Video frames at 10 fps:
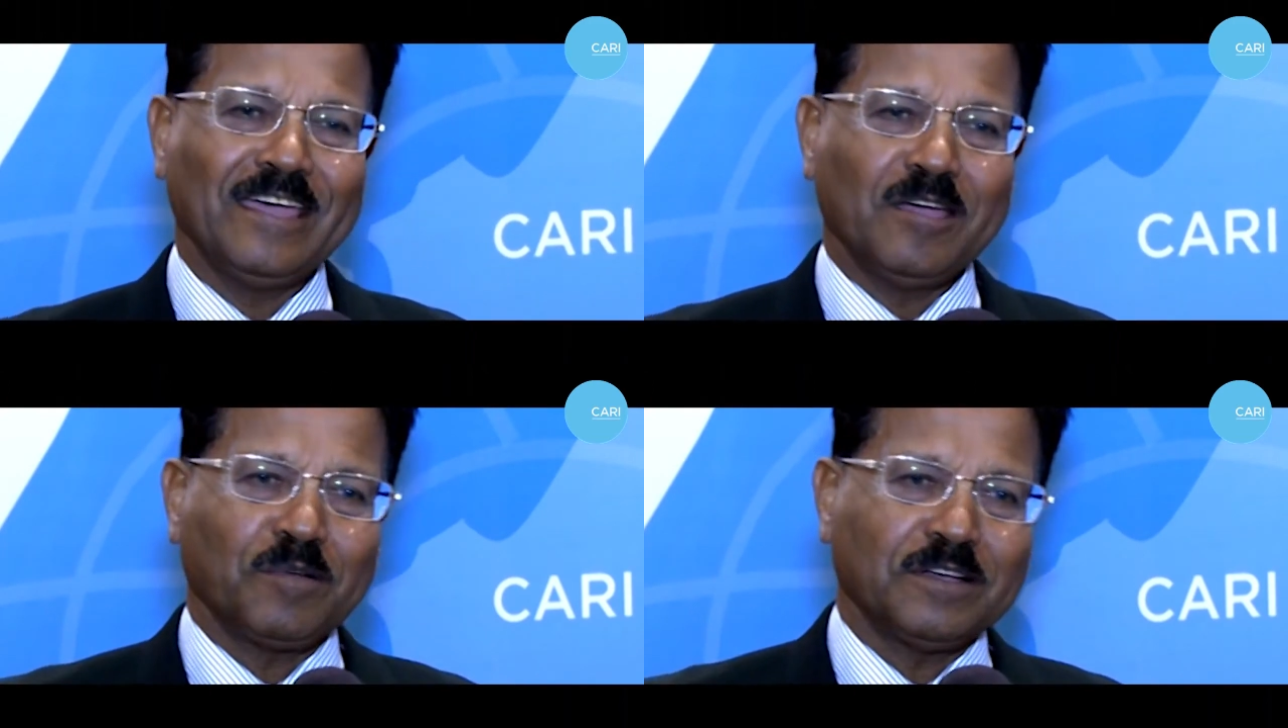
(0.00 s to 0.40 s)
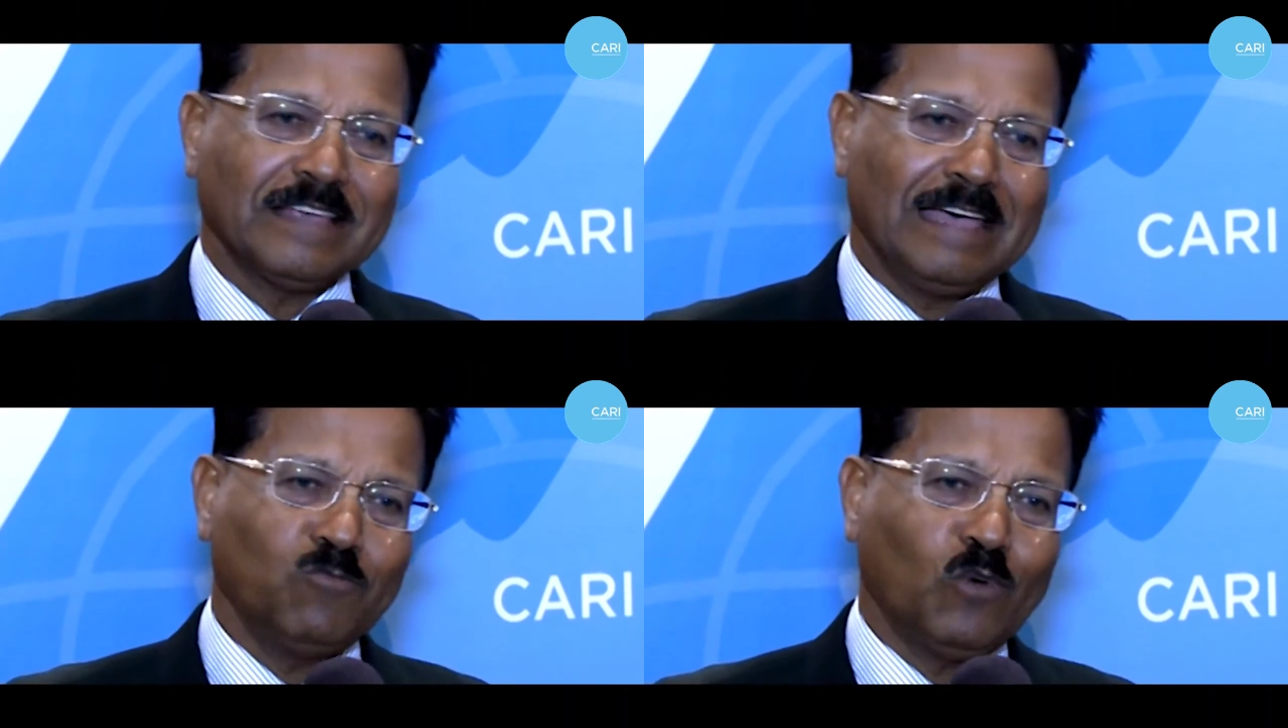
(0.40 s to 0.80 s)
because
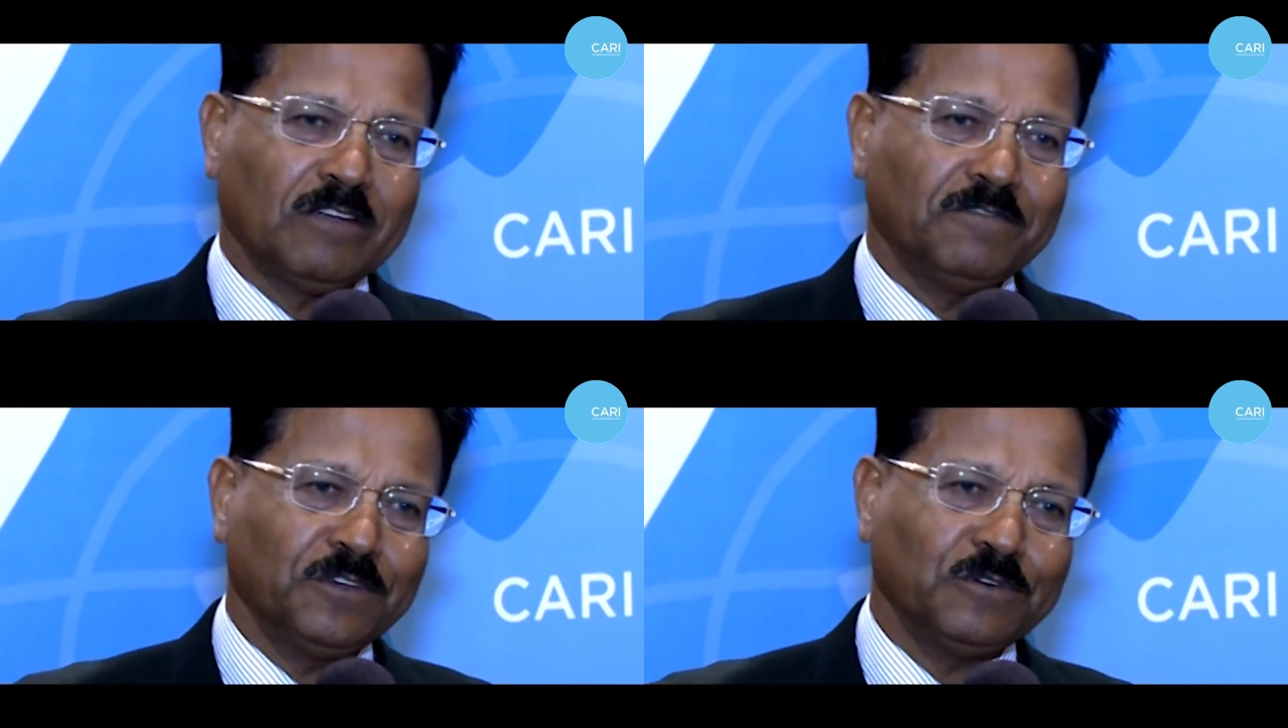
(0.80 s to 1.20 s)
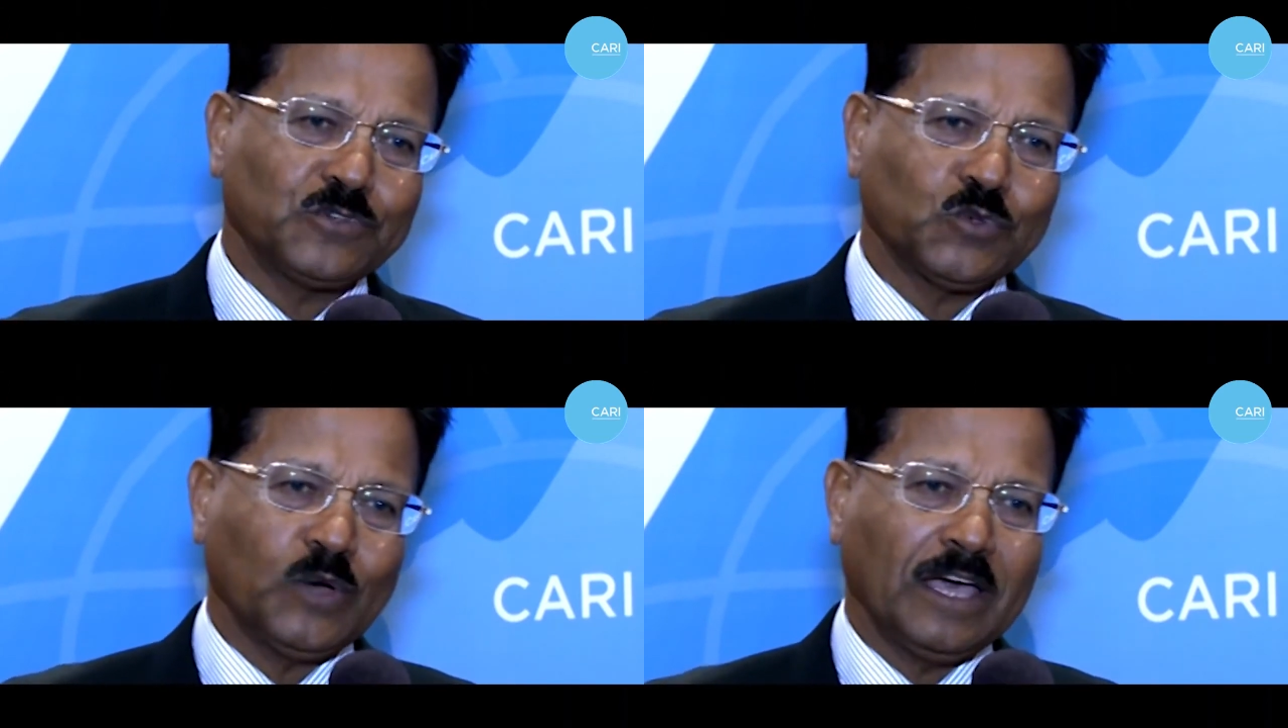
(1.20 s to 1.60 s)
I'm one of
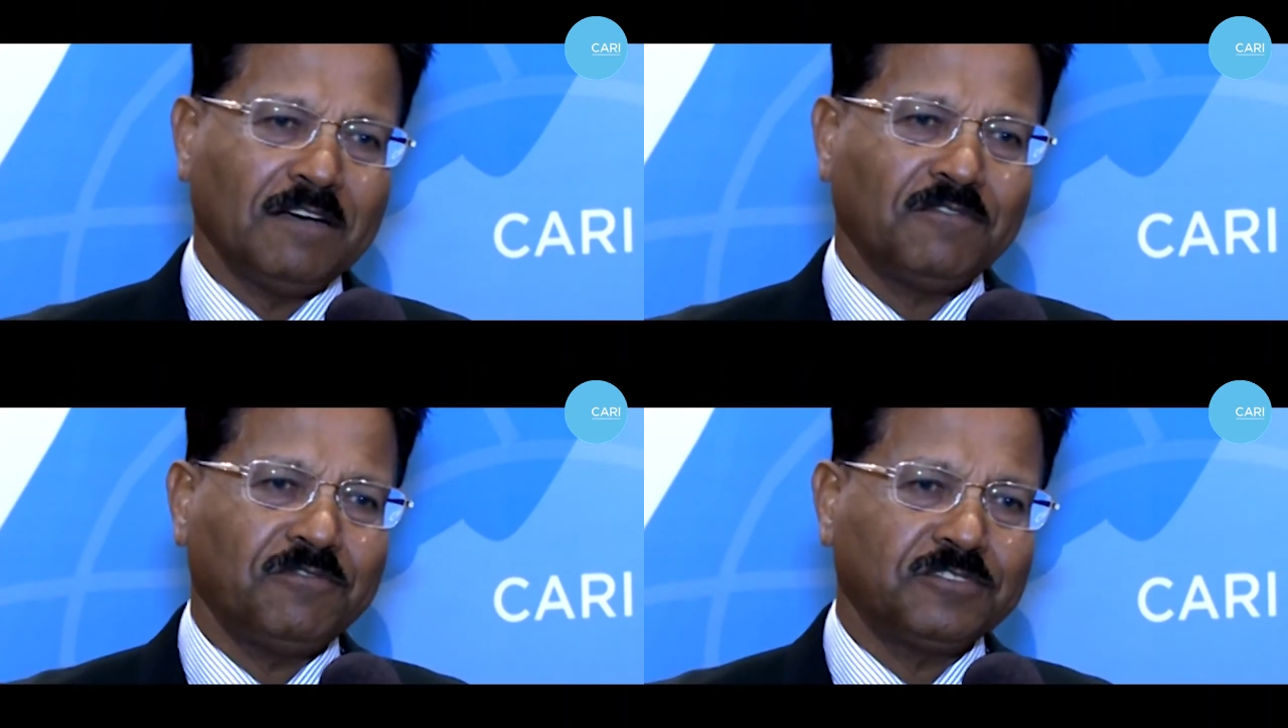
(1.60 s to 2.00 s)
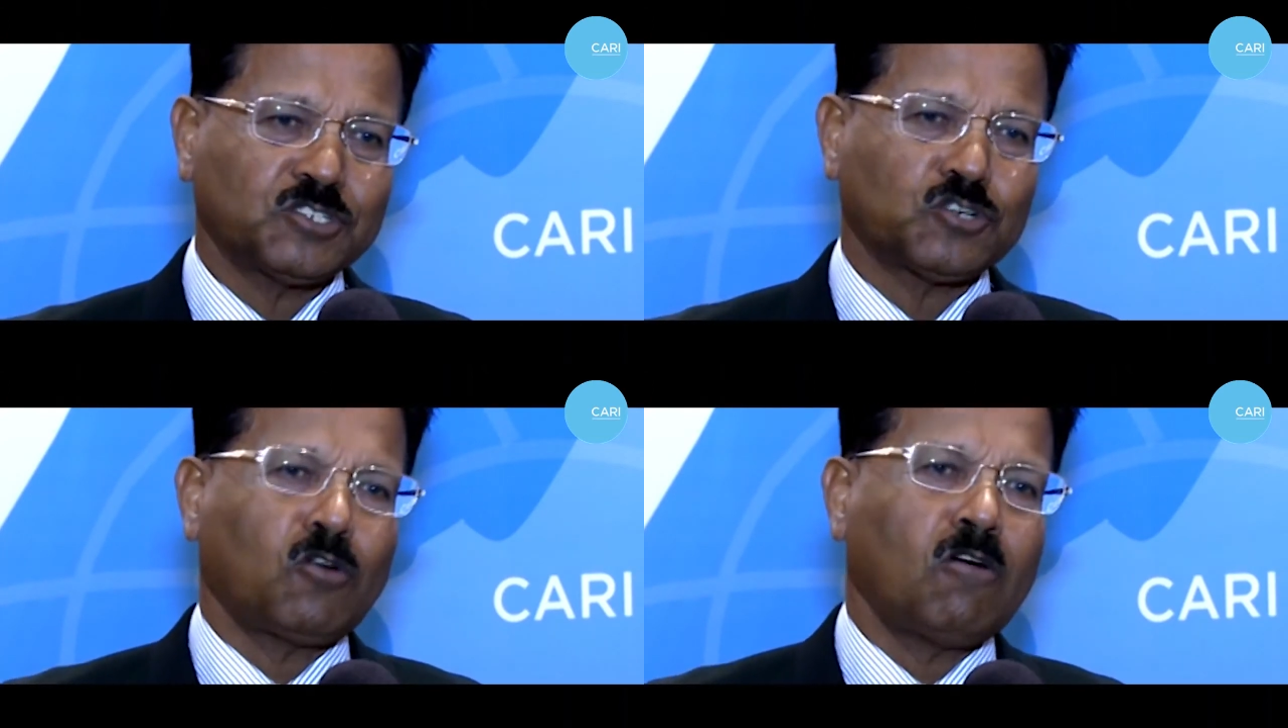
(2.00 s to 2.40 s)
those who have
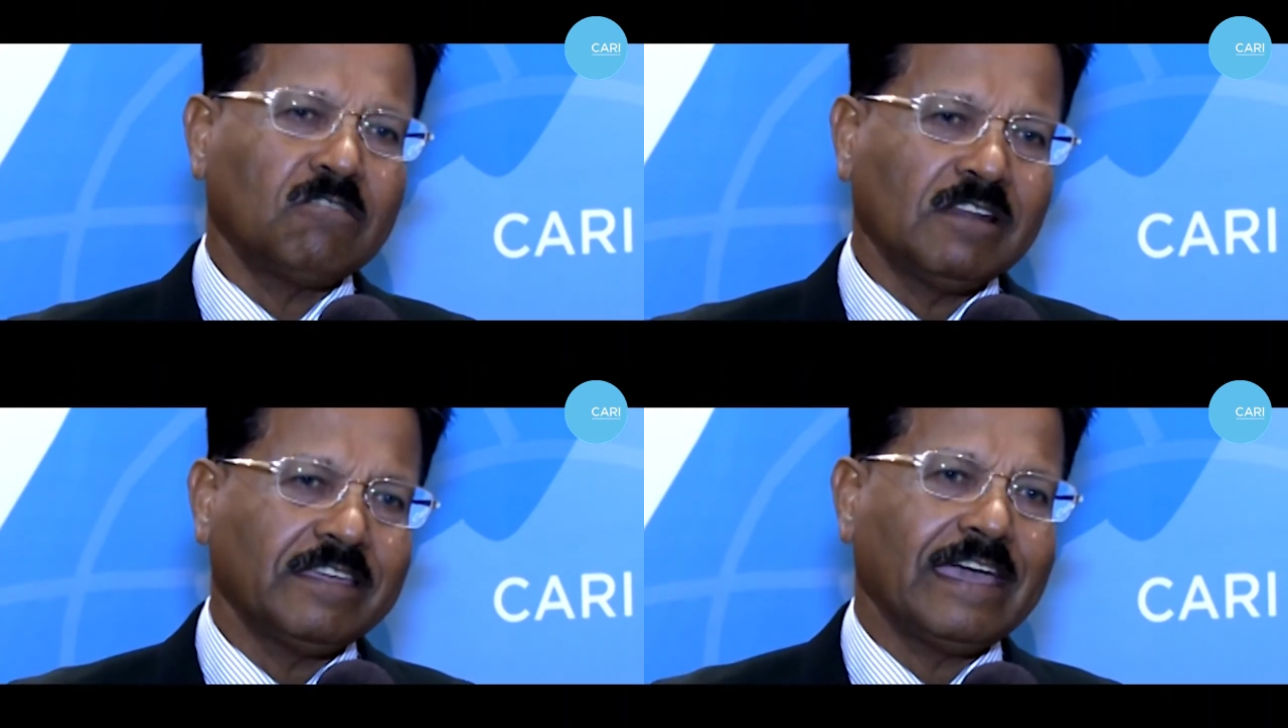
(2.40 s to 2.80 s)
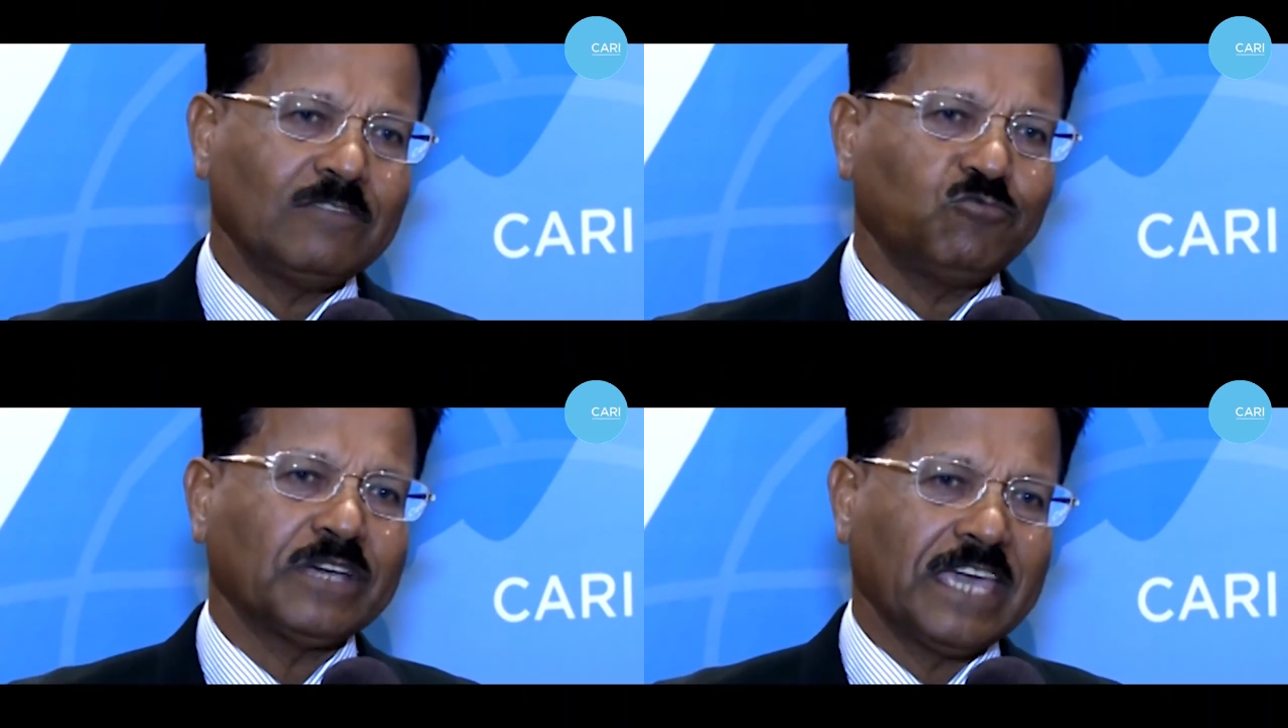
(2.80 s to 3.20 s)
strongly
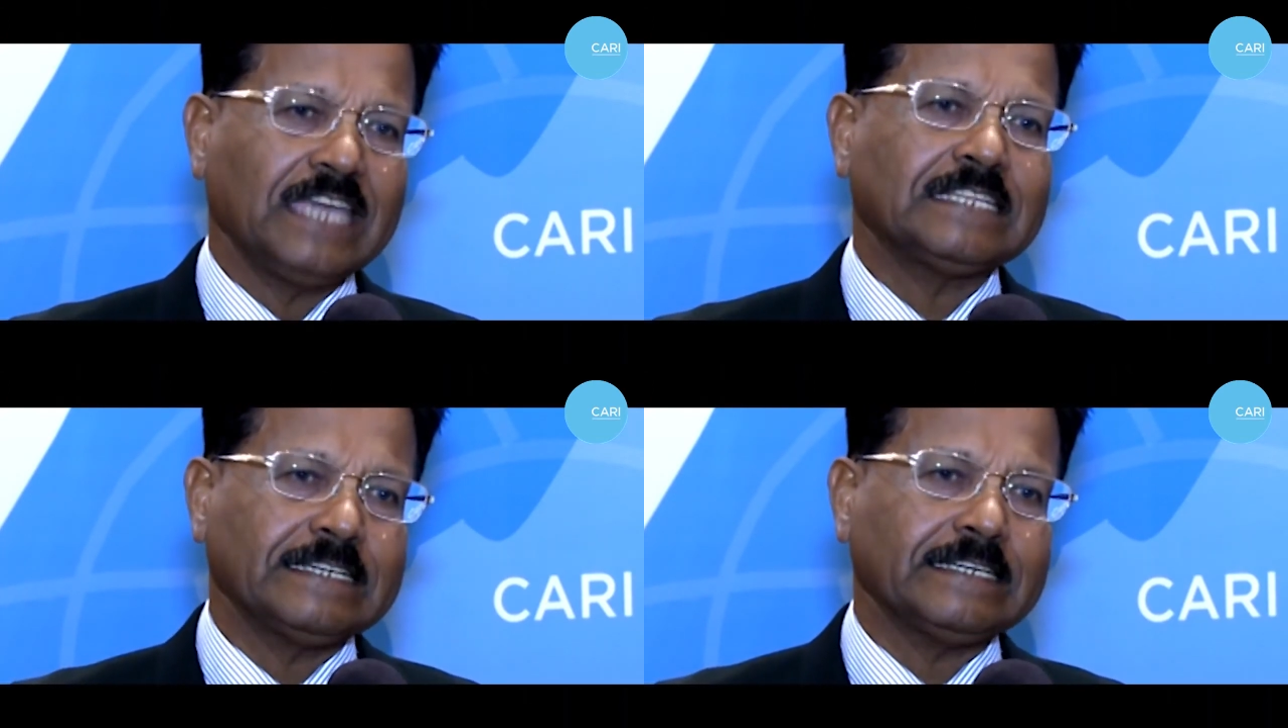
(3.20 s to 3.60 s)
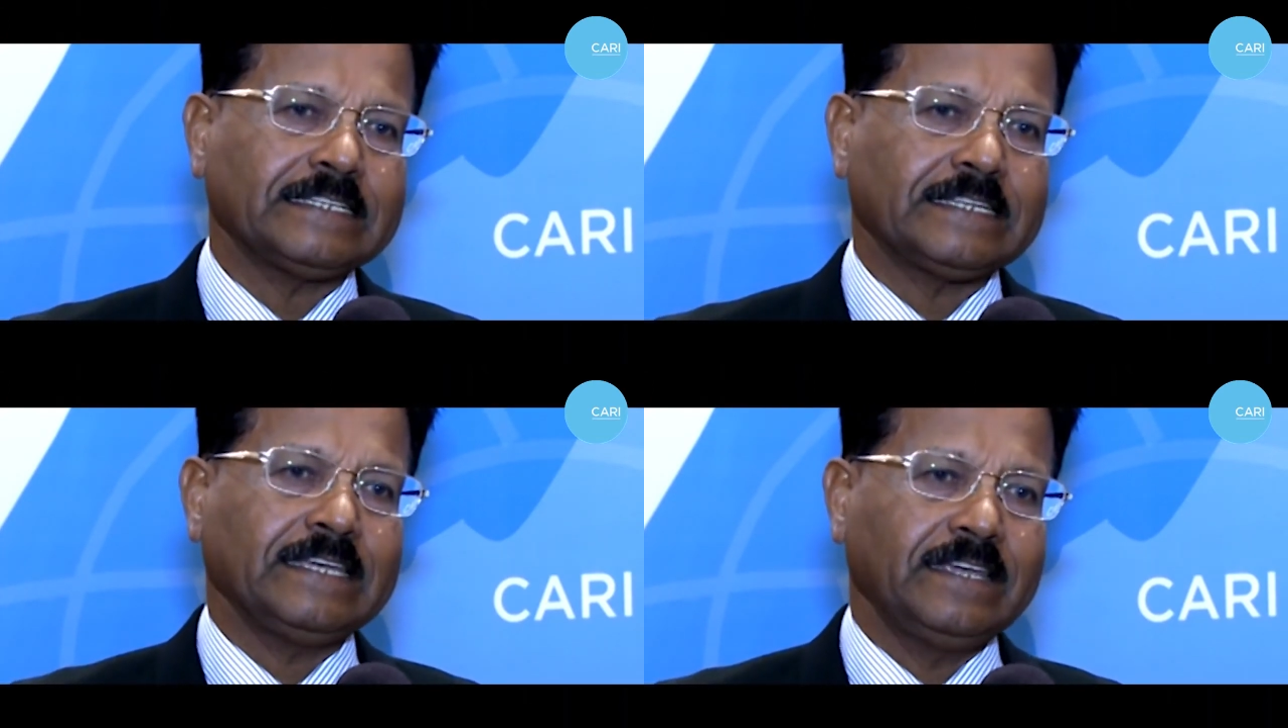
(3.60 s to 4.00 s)

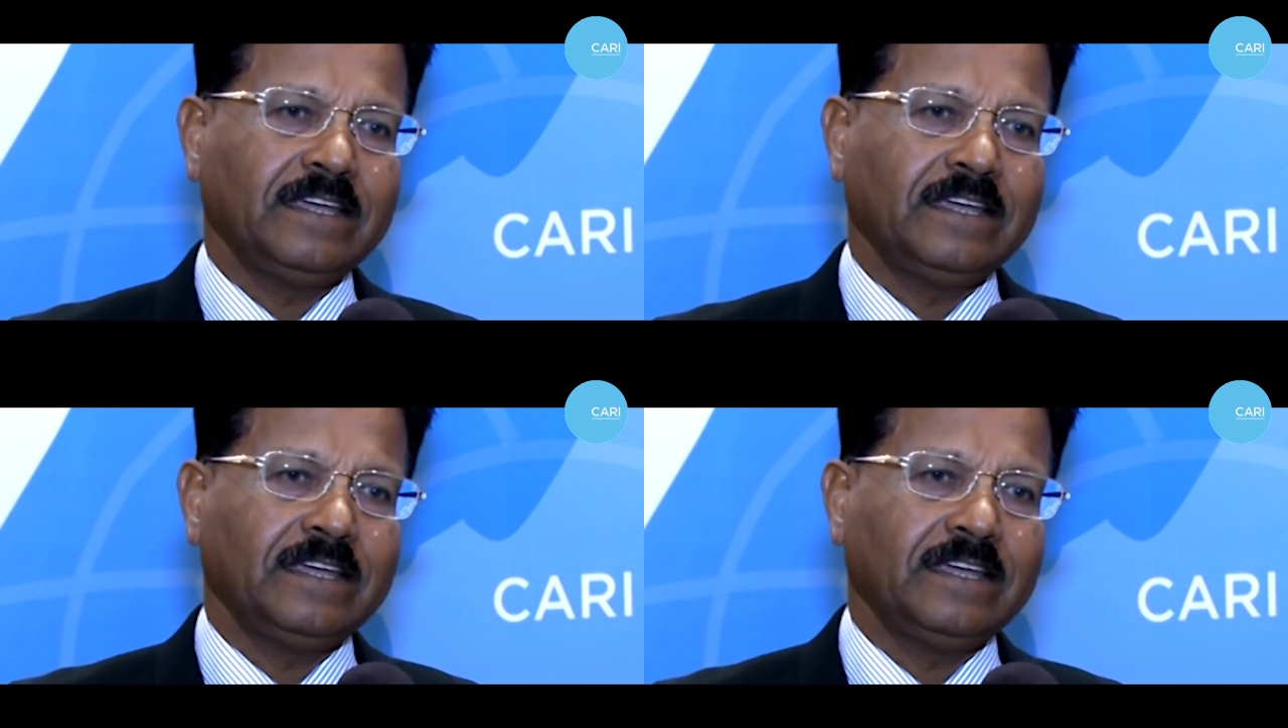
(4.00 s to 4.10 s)
advocated